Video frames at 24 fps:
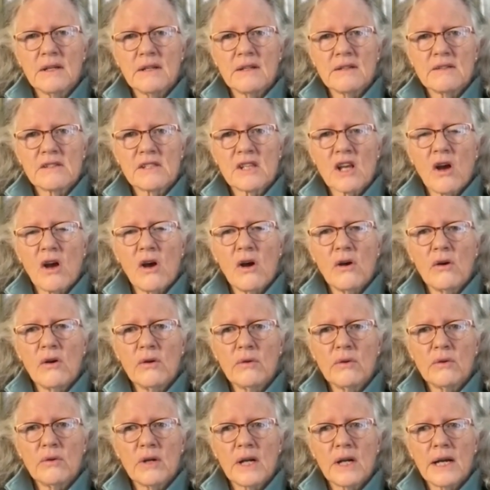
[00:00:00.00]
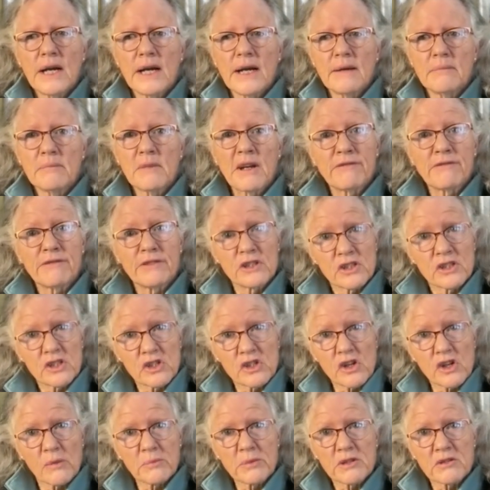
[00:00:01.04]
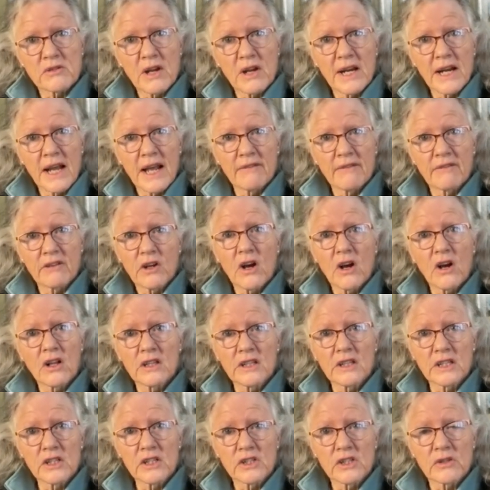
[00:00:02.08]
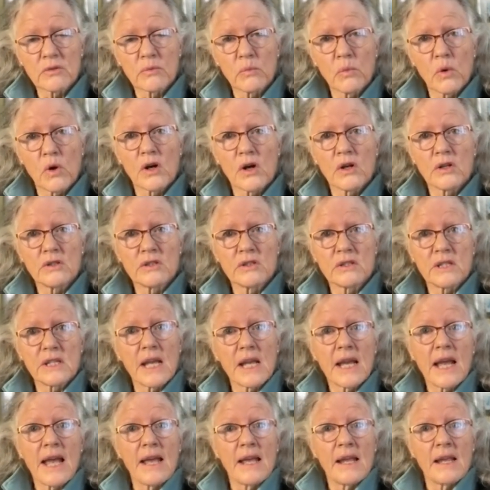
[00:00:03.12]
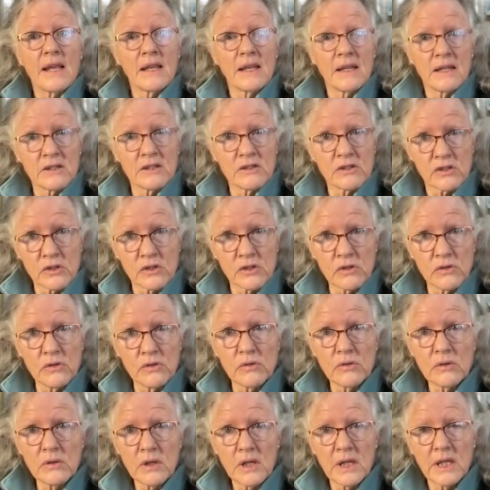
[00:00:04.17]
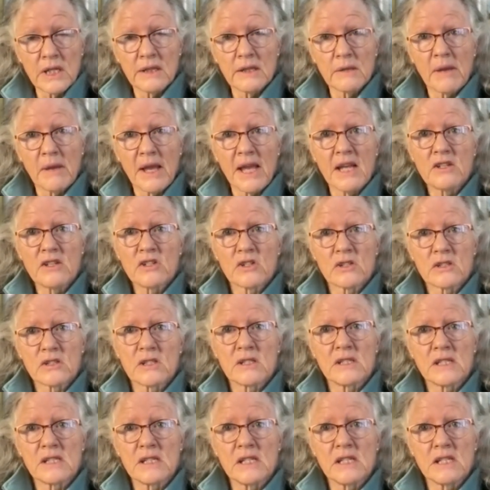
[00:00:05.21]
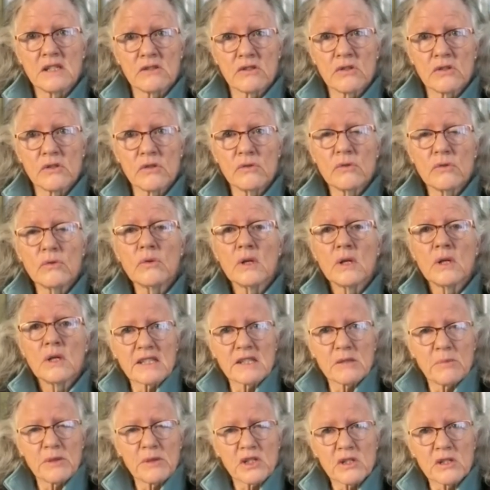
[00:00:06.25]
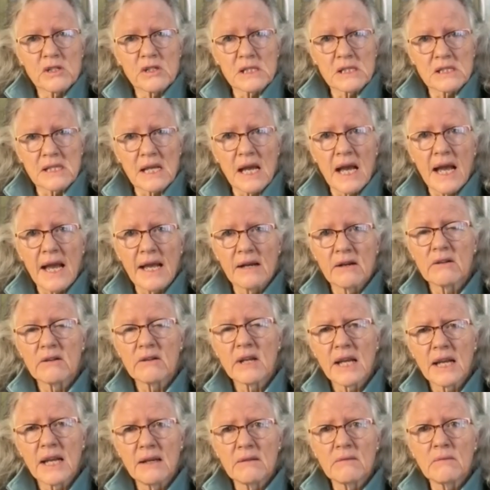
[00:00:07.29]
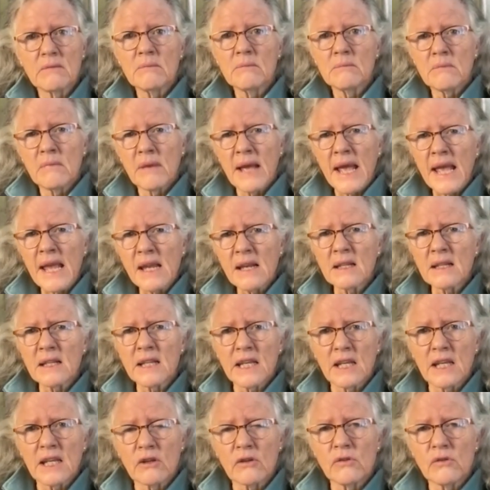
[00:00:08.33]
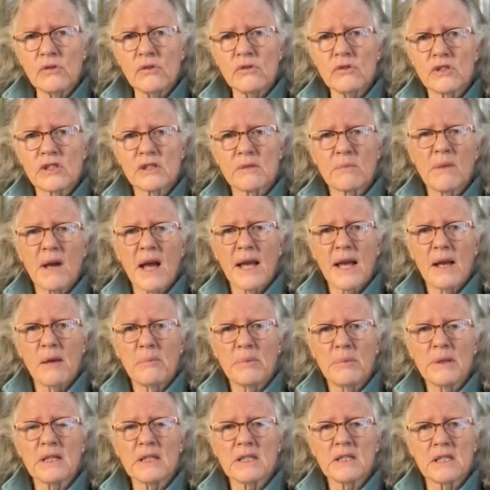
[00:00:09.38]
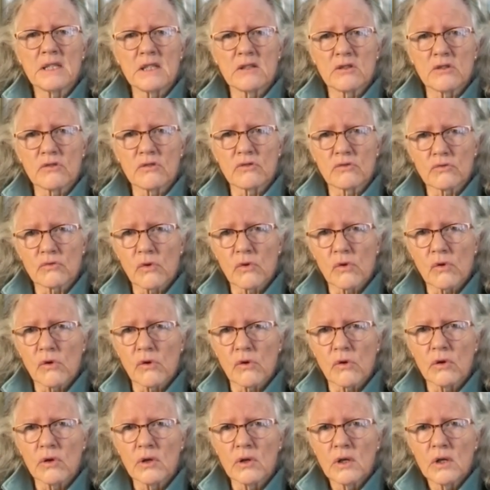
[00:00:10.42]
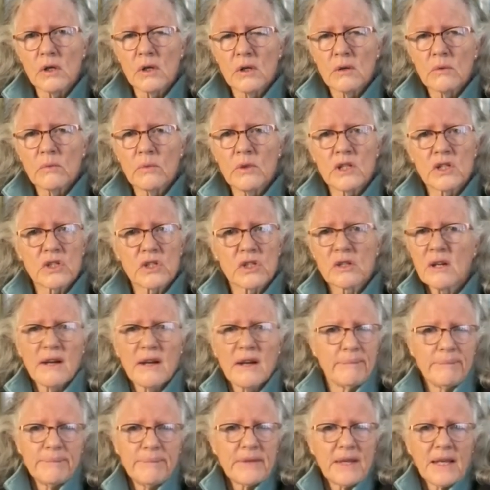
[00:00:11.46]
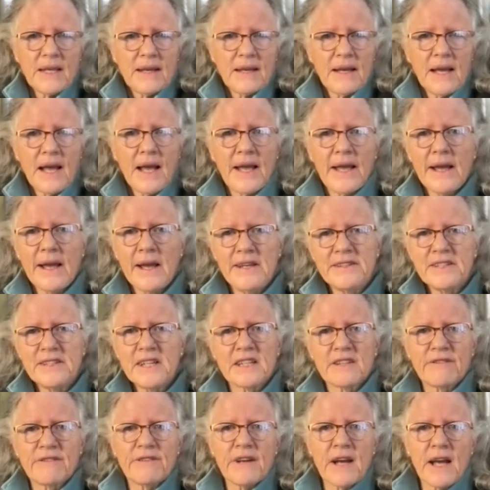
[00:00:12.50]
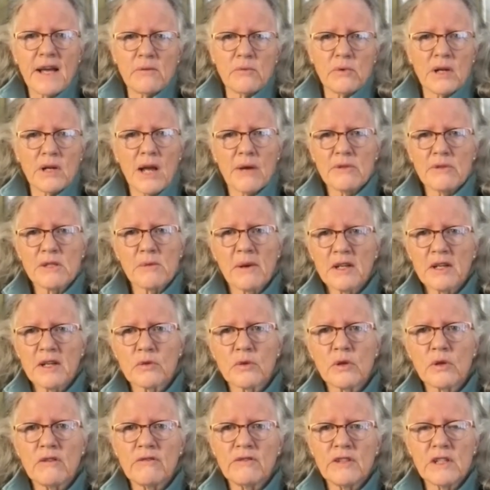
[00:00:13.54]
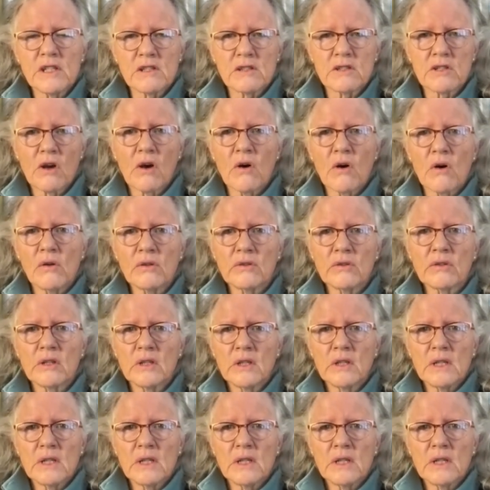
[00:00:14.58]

So my first job straight out of college was in a zoo, in the major Sydney Zoo, exhibition designer, and mainly used my ability to draw, which I identified when I was about 12 years old.